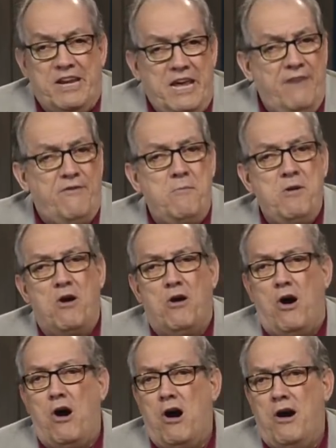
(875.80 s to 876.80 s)
give Him your
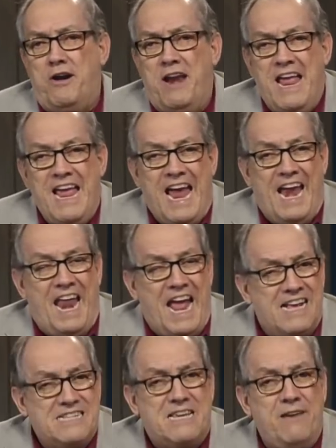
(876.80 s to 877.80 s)
heart and
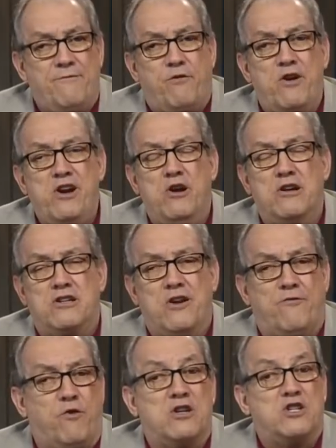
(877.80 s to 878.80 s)
ask Him
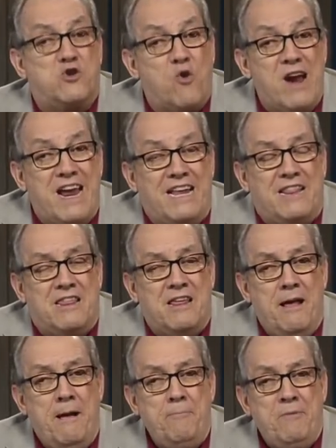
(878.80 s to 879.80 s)
for
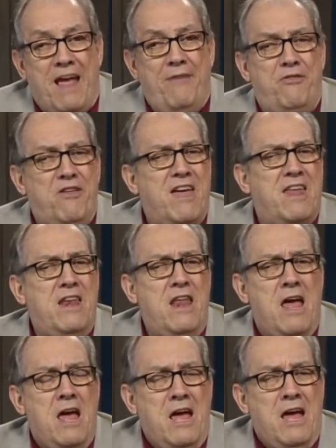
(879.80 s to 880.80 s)
strength. And
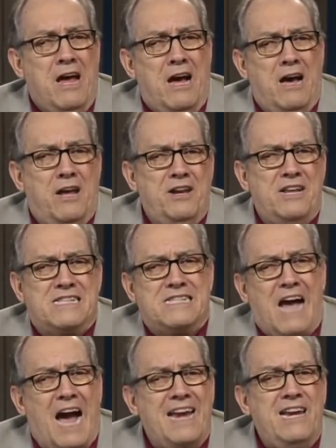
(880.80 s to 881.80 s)
then
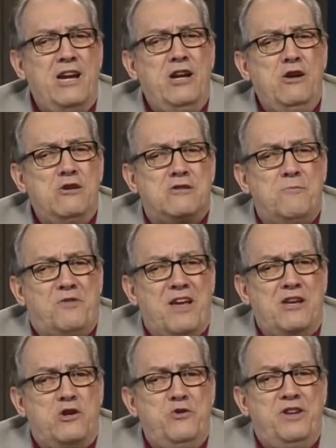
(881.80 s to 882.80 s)
decide to do some
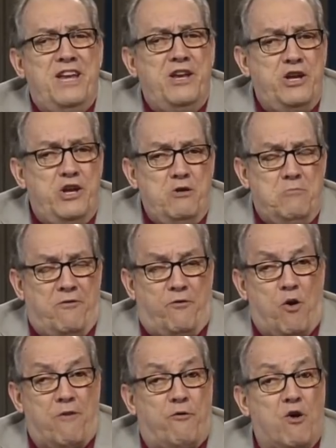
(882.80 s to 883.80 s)
things you didn't do
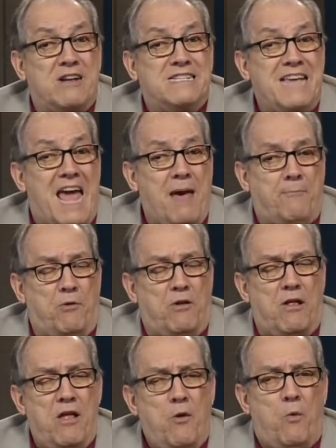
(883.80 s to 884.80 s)
before. For
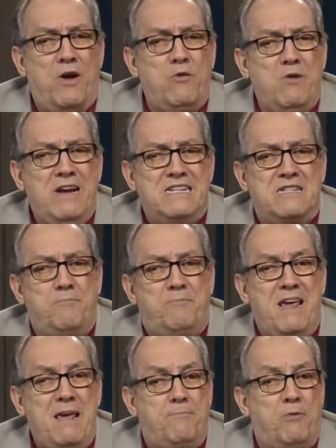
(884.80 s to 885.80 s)
example, one reason
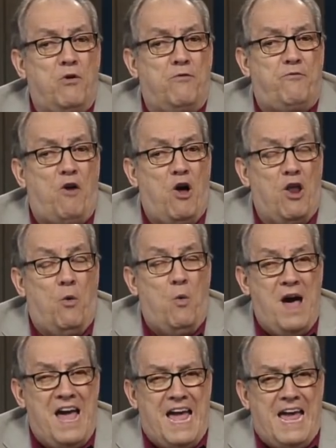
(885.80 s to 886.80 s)
people fall
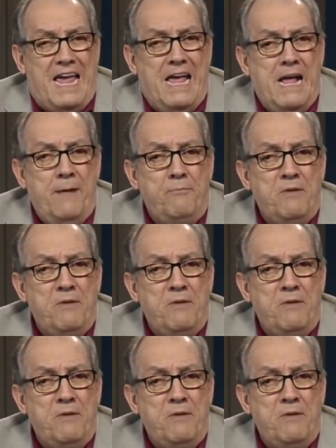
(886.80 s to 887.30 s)
away